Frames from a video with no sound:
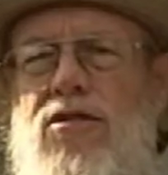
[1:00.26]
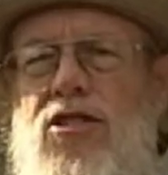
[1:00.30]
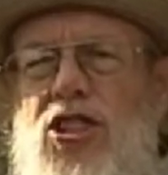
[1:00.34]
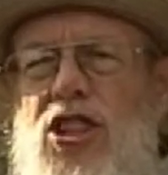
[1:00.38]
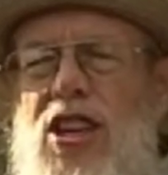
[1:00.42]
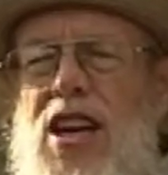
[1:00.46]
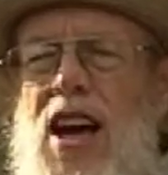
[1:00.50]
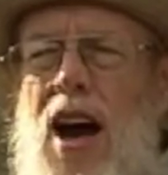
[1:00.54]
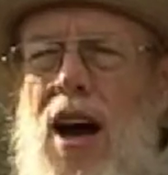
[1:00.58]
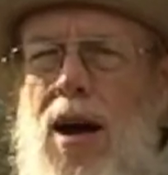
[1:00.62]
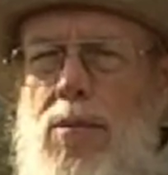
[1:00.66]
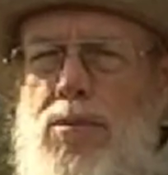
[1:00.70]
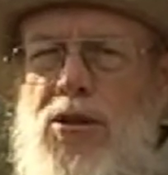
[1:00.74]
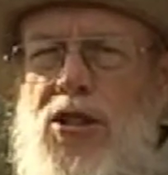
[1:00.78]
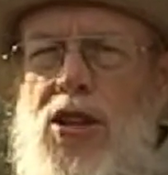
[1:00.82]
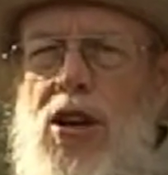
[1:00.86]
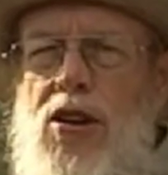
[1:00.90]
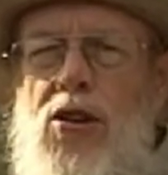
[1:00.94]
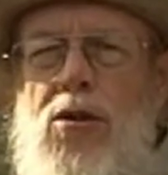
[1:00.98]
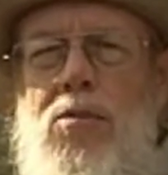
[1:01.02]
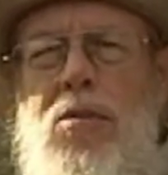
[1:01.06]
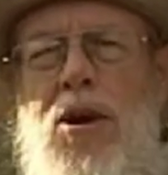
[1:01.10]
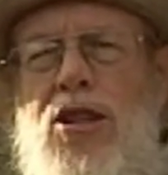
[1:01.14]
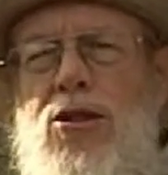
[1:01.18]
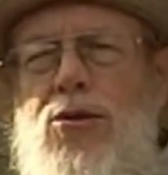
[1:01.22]
she hops on
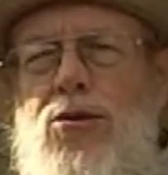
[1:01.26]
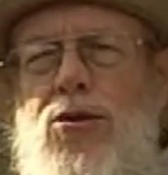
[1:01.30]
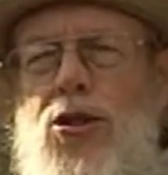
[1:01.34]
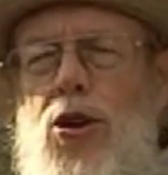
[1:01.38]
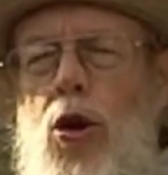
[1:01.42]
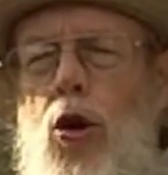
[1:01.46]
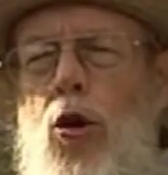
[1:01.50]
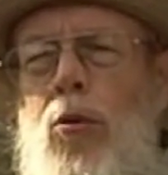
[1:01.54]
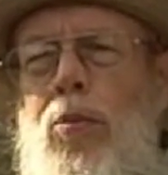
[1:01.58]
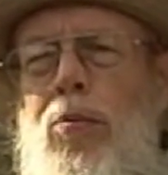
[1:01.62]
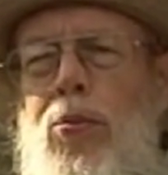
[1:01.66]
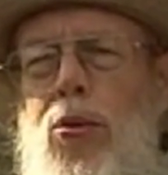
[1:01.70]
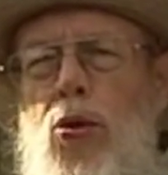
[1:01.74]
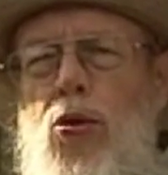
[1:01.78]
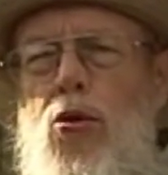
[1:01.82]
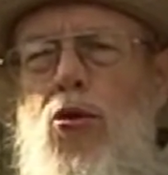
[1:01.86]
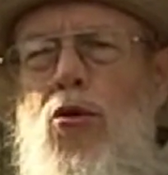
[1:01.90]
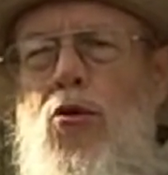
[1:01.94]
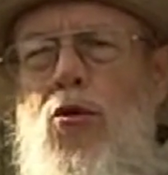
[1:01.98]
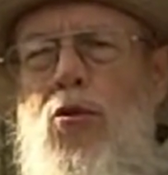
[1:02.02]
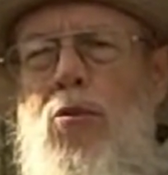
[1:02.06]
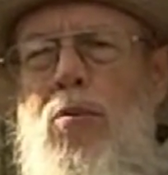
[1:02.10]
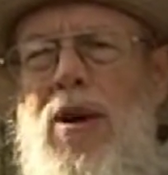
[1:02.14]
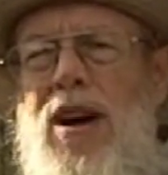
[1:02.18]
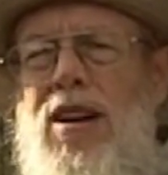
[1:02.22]
her mother's old
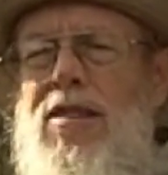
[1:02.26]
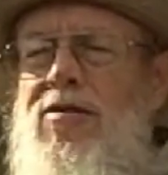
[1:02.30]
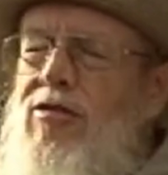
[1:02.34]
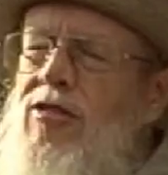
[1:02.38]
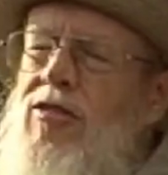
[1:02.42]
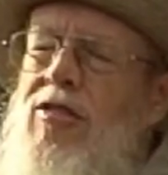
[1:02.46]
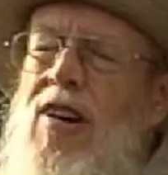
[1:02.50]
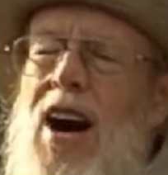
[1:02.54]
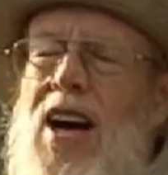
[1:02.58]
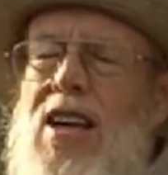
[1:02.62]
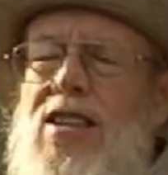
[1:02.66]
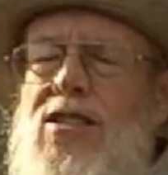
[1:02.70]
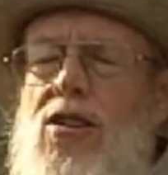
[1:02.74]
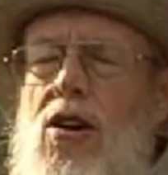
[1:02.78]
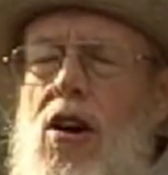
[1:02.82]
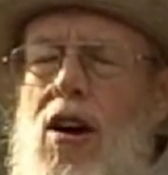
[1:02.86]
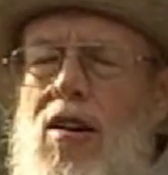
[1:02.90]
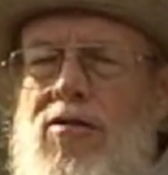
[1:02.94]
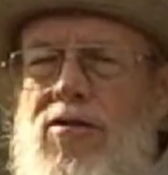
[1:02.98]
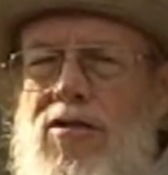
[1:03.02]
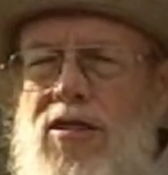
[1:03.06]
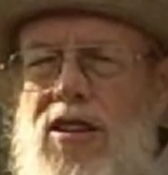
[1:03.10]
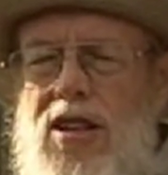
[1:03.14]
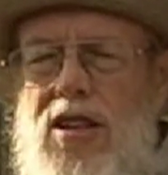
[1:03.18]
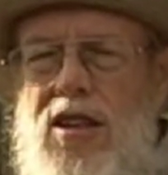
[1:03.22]
broom and flies
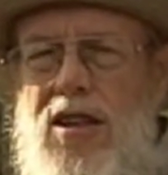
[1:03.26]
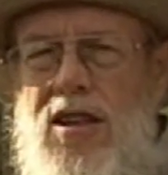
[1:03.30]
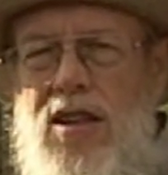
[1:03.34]
off.